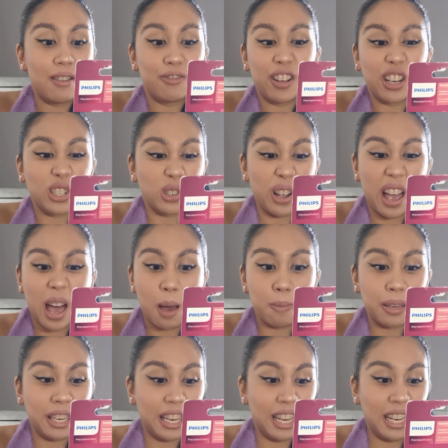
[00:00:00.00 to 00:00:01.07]
facial hair,
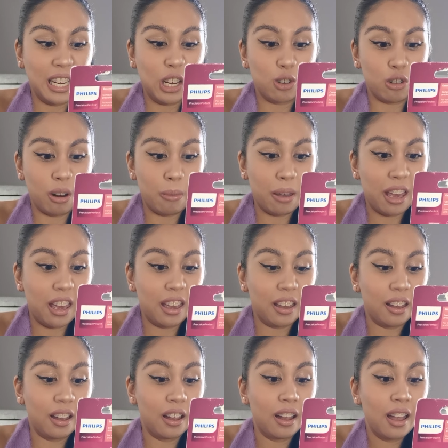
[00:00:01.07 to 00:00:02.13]
bikini
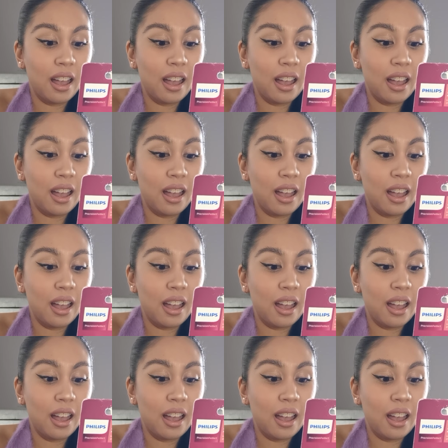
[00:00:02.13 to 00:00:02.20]
trimming,